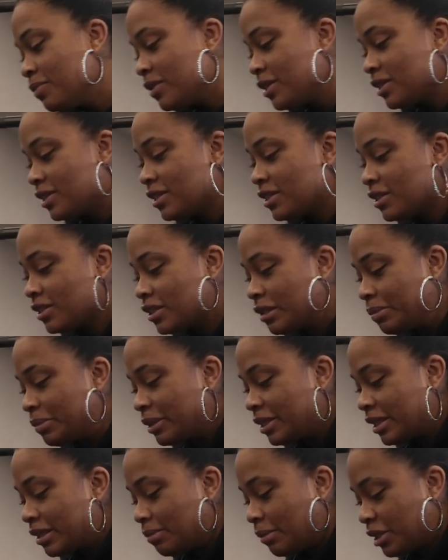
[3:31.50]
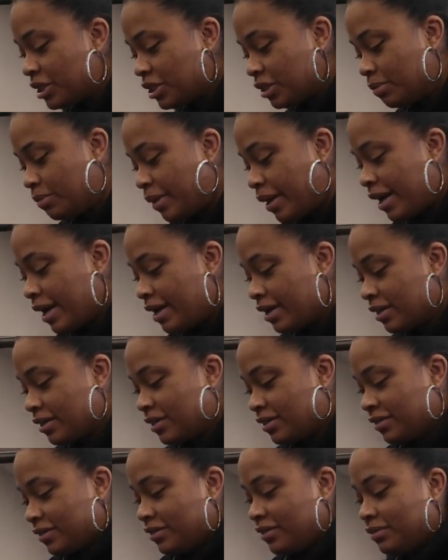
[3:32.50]
This isn't typically in my gym bag,
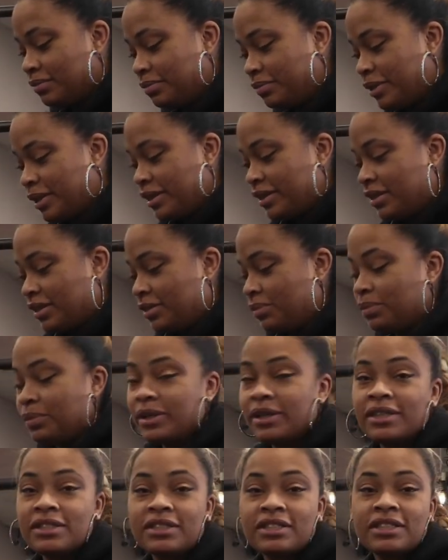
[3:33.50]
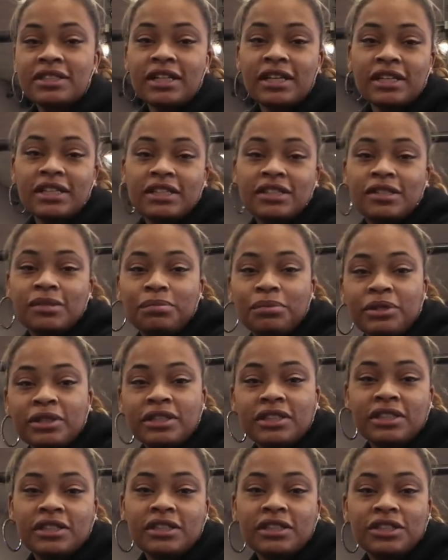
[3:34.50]
but it was because I needed to
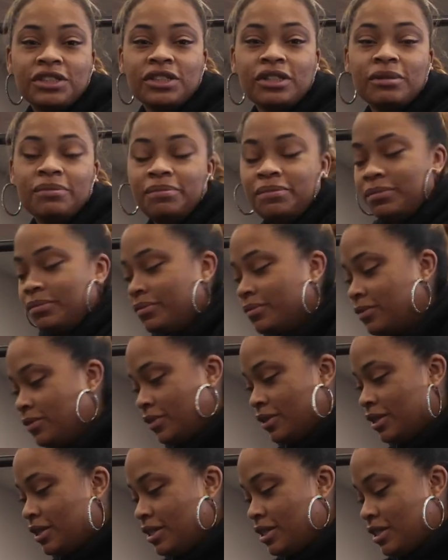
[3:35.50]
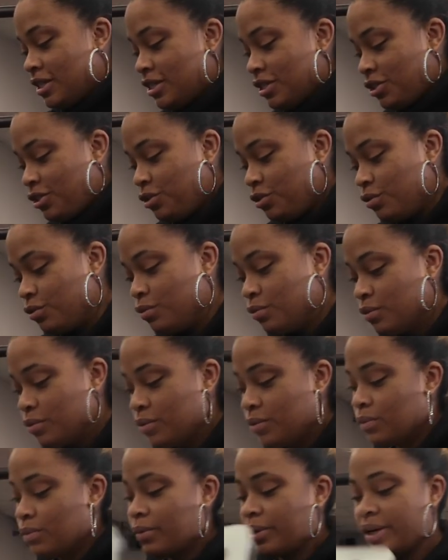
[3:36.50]
bring it to the gym to
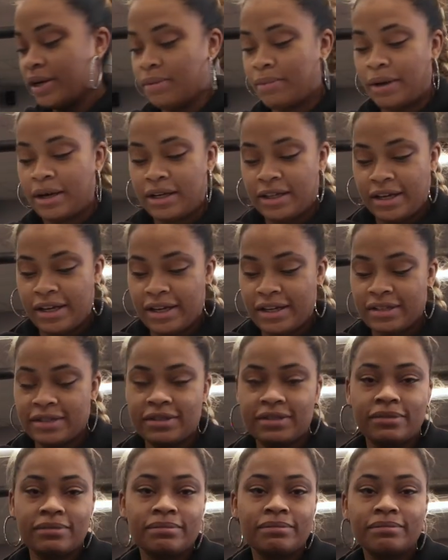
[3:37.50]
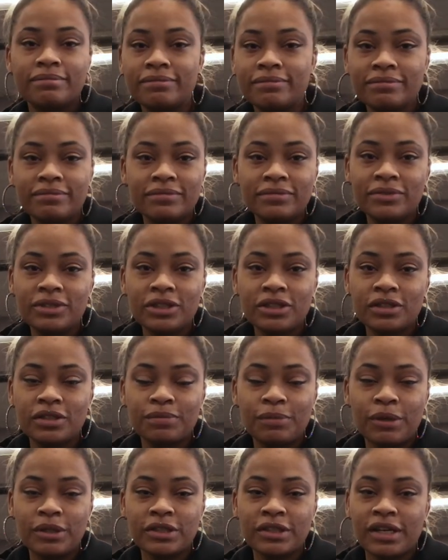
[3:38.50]
weigh in my clients. Just a
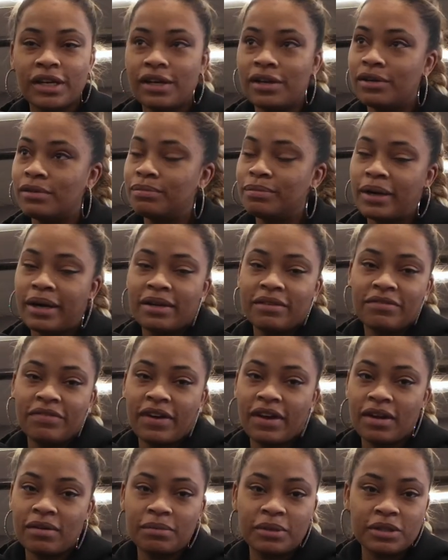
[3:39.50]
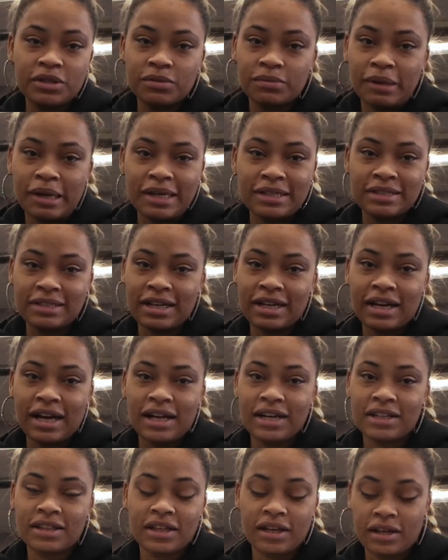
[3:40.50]
smart scale, body fat, muscle mass, that
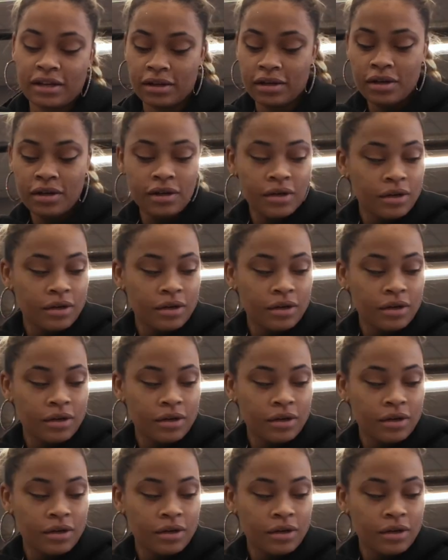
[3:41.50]
kind of thing.